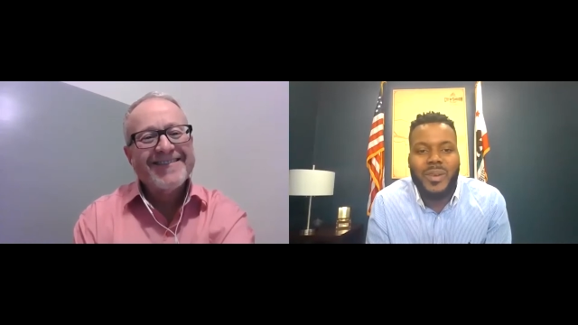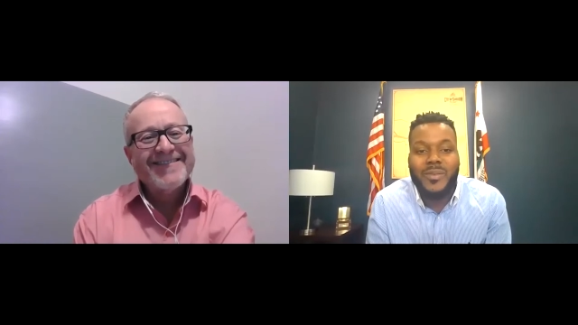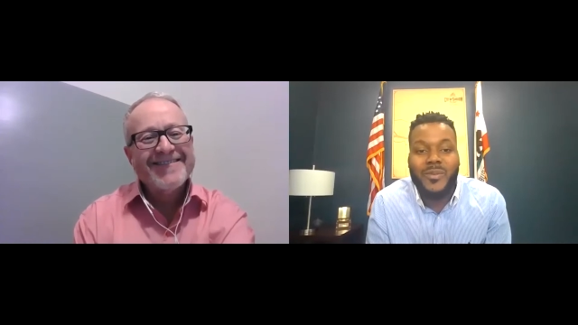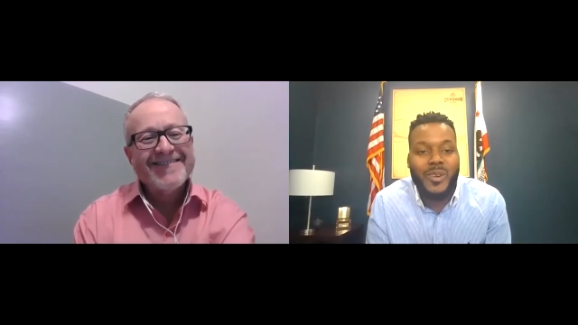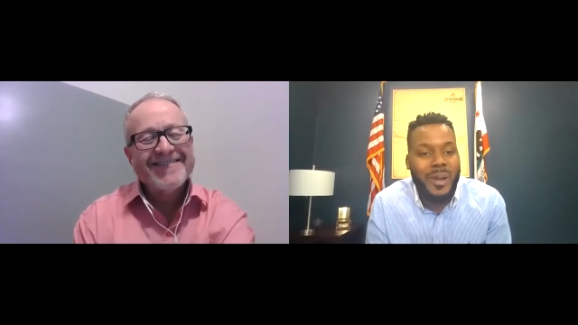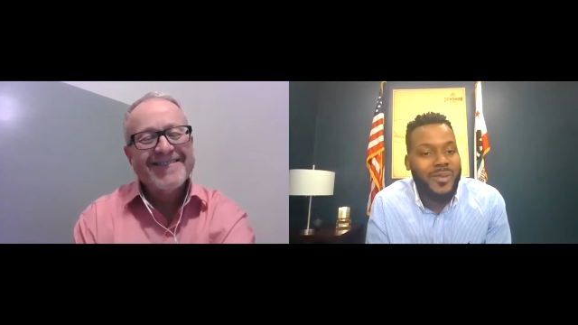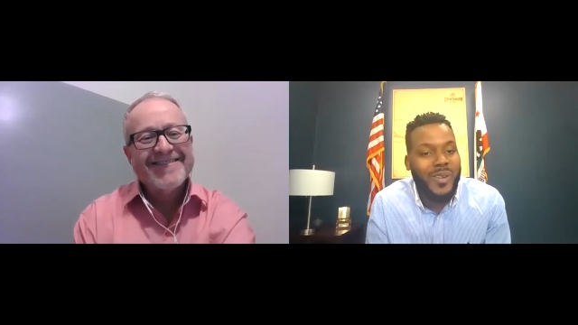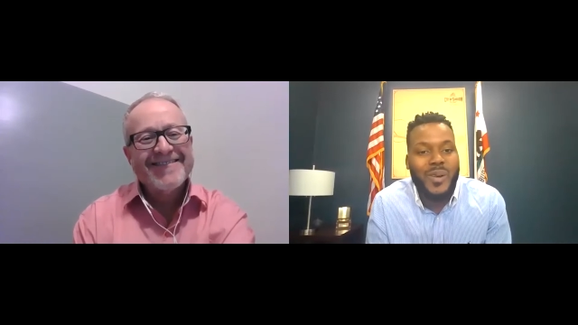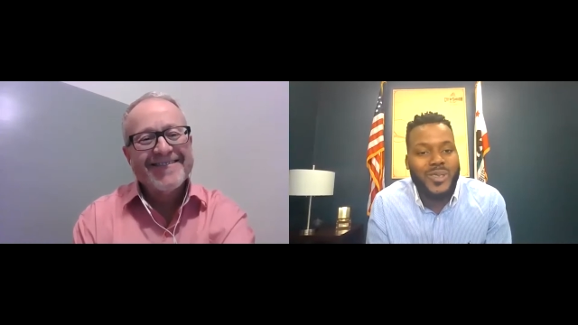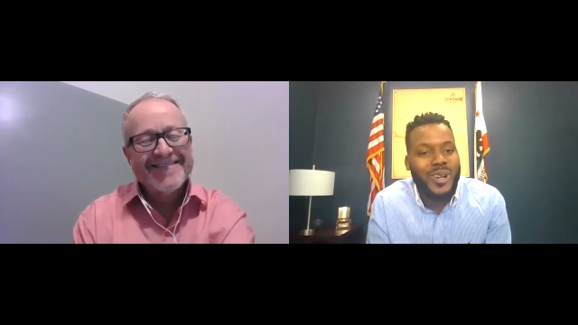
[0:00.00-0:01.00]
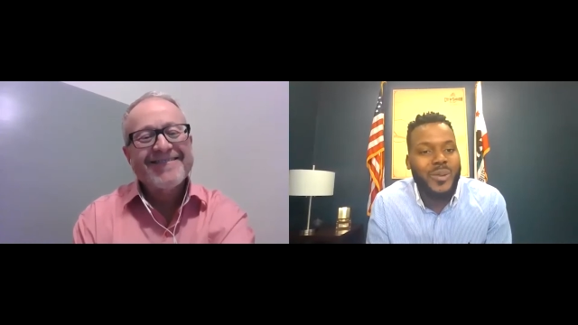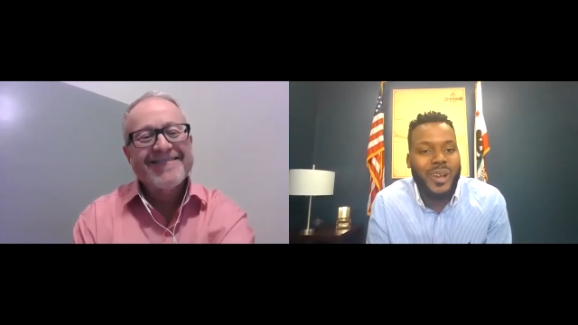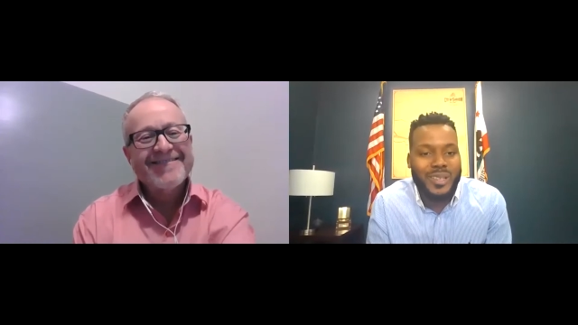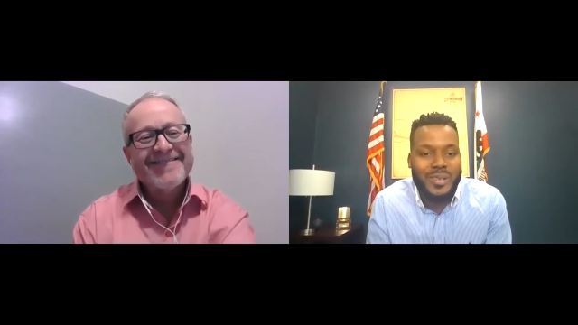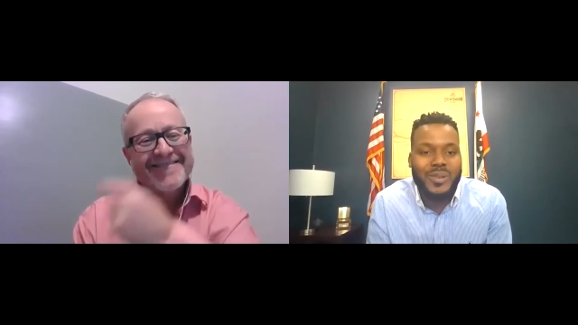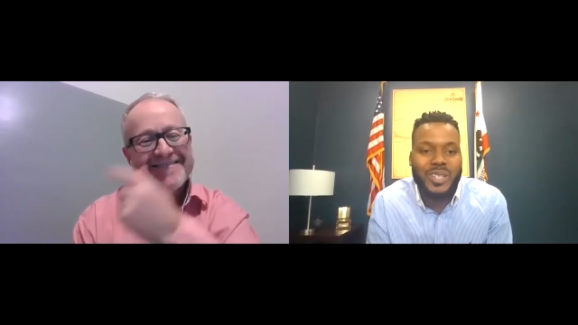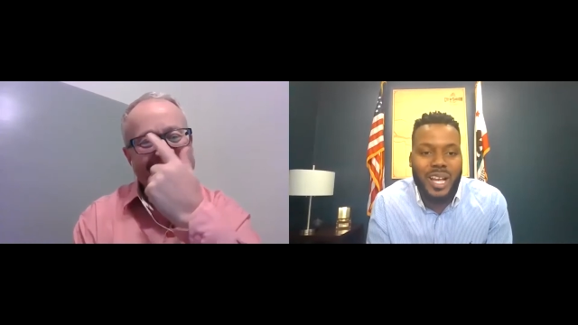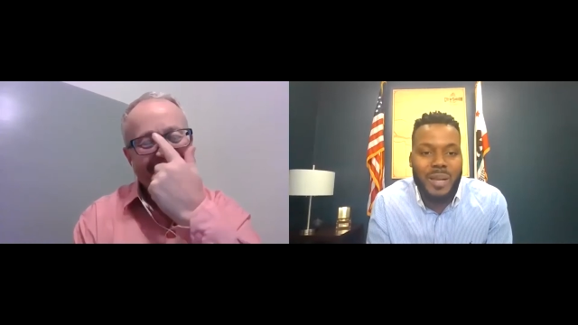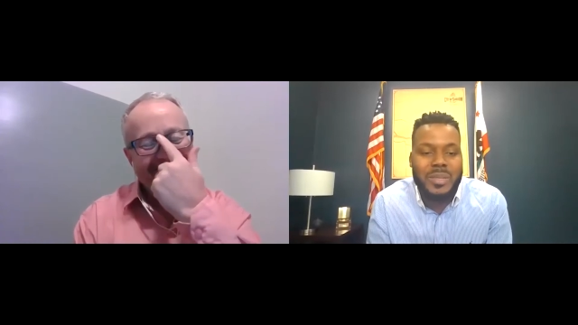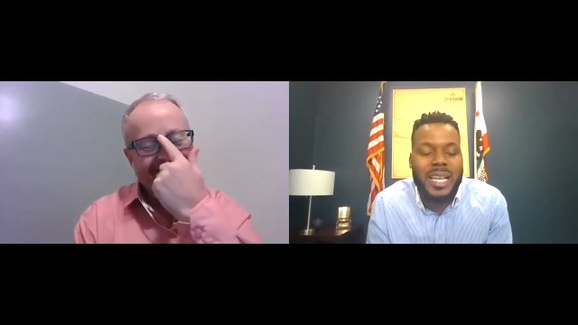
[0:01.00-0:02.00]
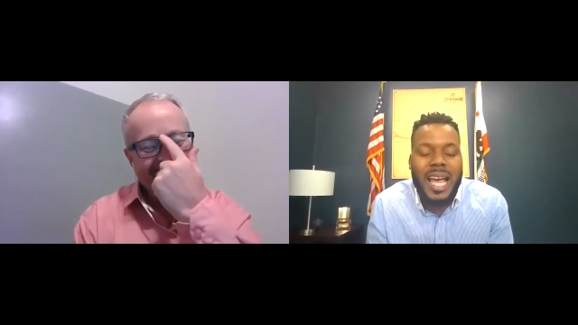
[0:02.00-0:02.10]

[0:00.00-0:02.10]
Speaker 1: But for my folks who are working two jobs,